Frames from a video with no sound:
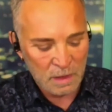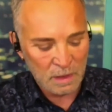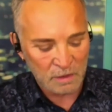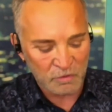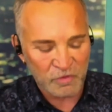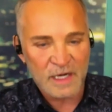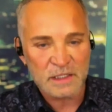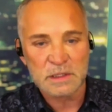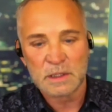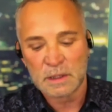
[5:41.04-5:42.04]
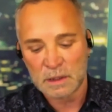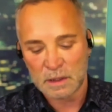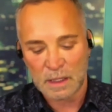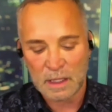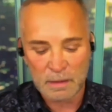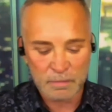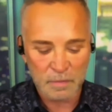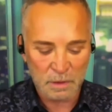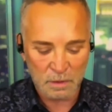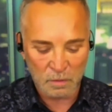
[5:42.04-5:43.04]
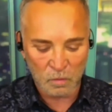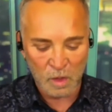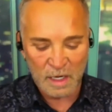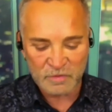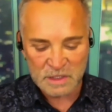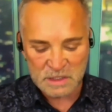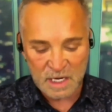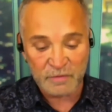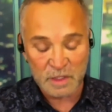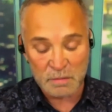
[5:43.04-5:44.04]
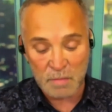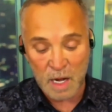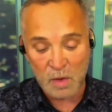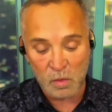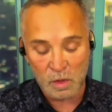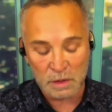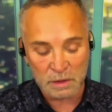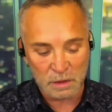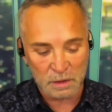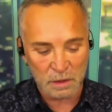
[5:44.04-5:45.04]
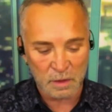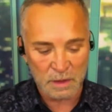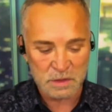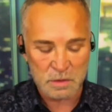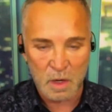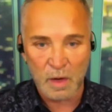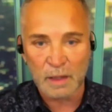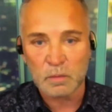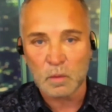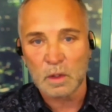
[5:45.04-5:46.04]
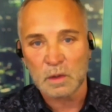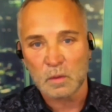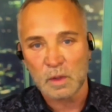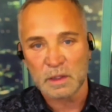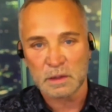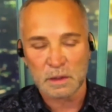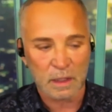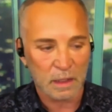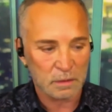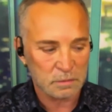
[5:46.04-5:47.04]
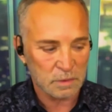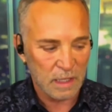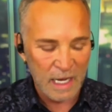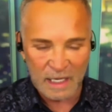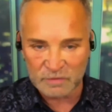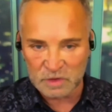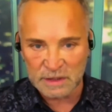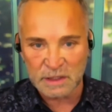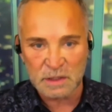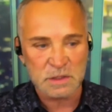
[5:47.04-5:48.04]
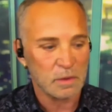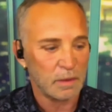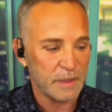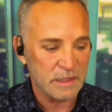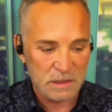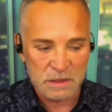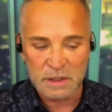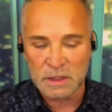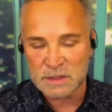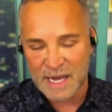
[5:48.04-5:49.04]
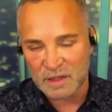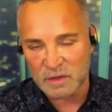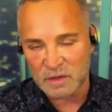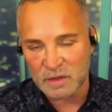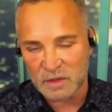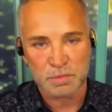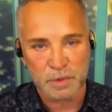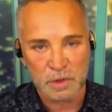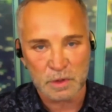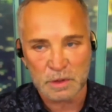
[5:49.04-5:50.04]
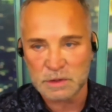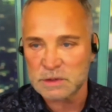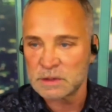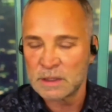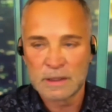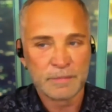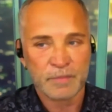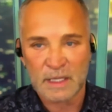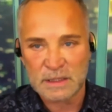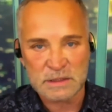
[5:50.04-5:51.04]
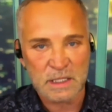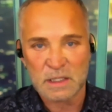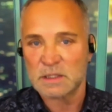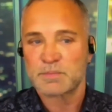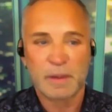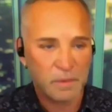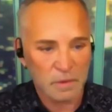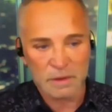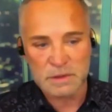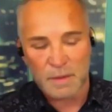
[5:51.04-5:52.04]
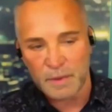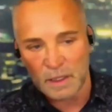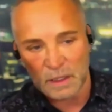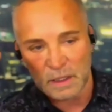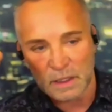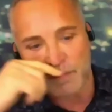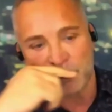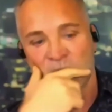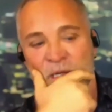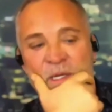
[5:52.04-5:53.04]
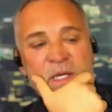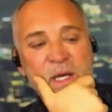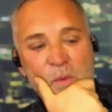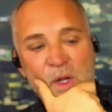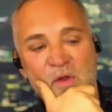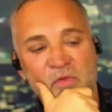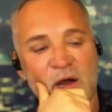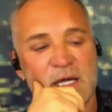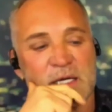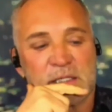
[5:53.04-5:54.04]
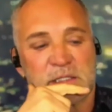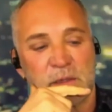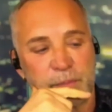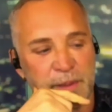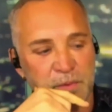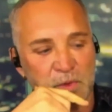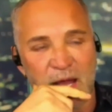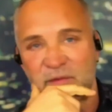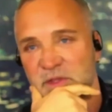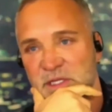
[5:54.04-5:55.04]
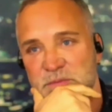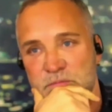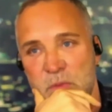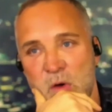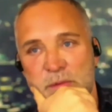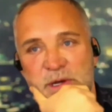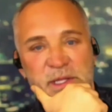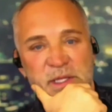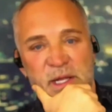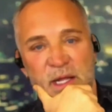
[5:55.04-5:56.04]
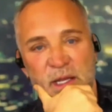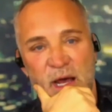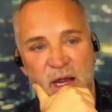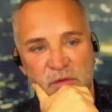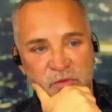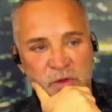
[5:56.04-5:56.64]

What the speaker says: In fact, what I've discovered in my work, and you know, as you know, I work with high-level leaders who are business leaders, athletes, entrepreneurs, entertainers, people who are top of their game. And what I find is that people have this moment in their life